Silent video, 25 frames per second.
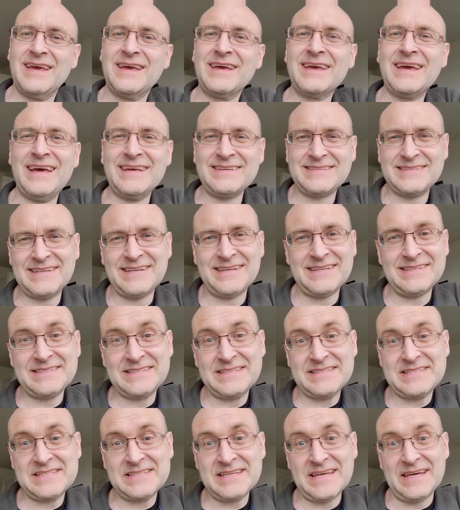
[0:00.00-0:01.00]
as it is the
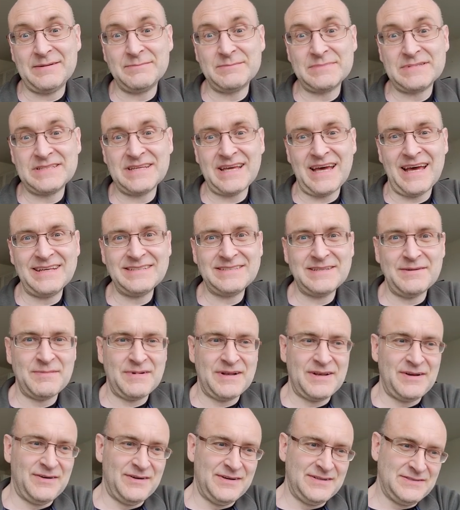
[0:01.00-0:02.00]
same size I'm
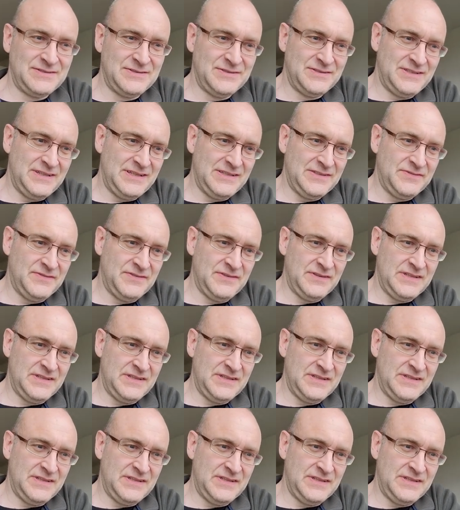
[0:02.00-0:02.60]
cloning to just for